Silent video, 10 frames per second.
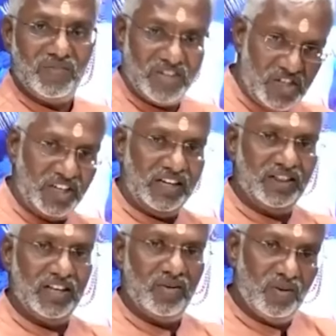
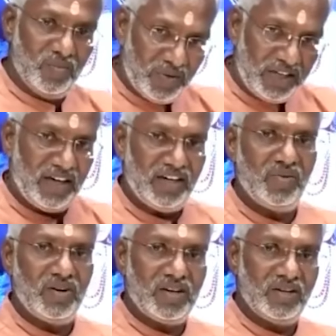Vashikritya, you will bring under
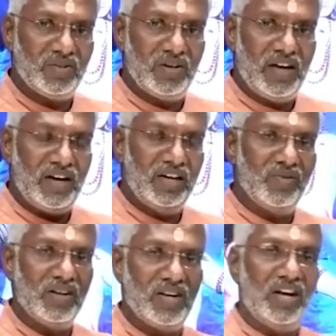your control and you
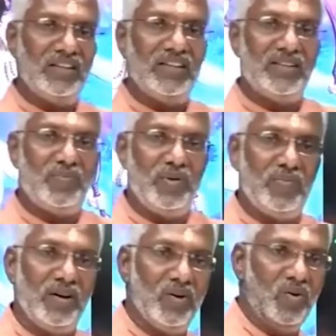will conquer the
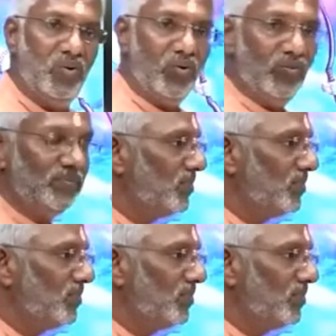people. Who?